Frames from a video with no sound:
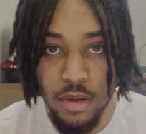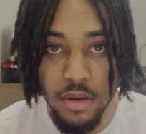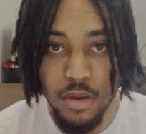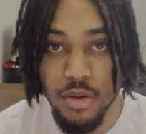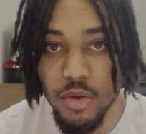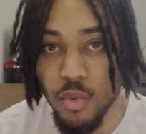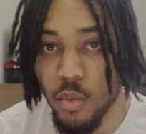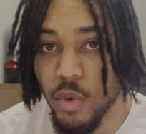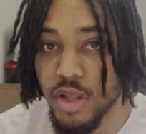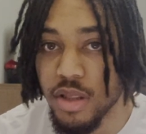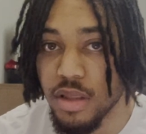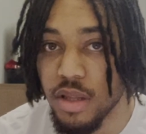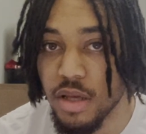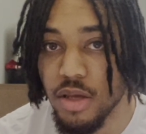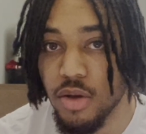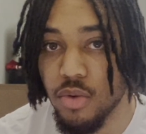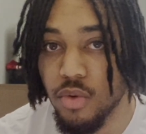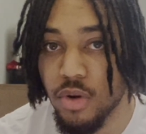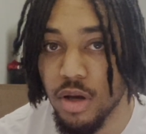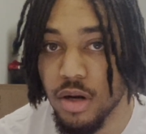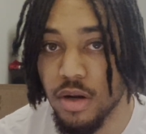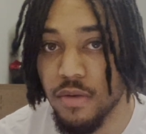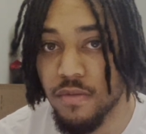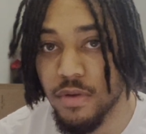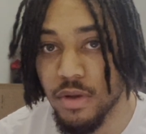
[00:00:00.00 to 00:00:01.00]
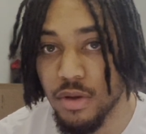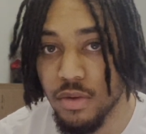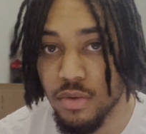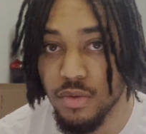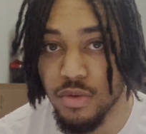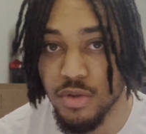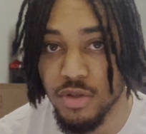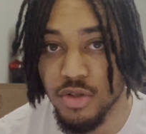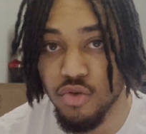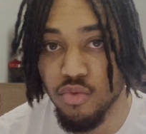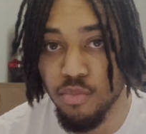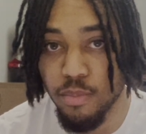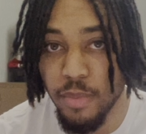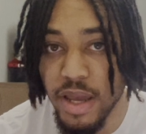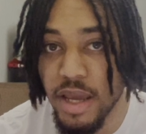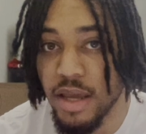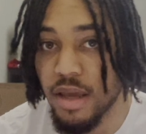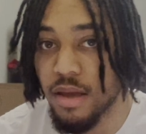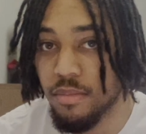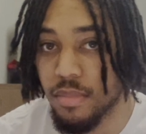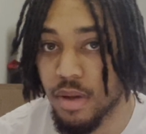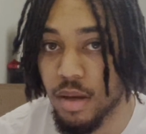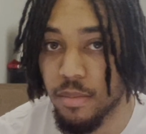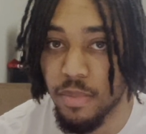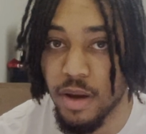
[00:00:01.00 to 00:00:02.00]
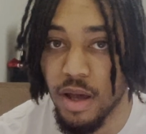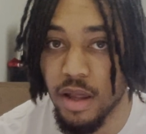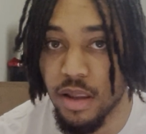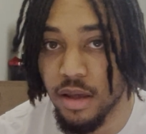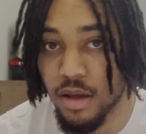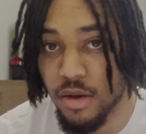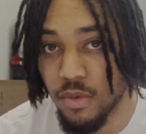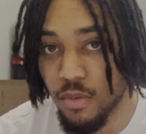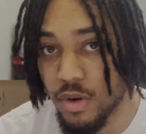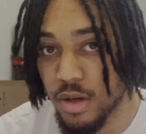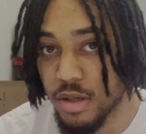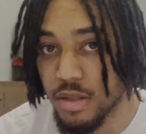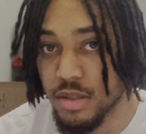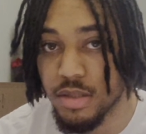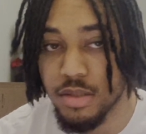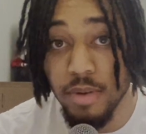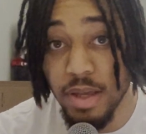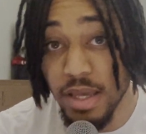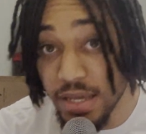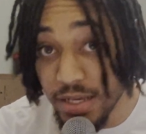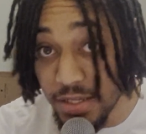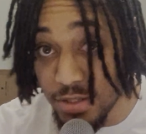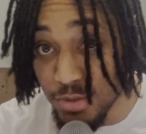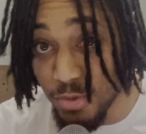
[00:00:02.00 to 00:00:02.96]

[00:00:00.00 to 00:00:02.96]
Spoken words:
The one thing you could have used to make him compelling was his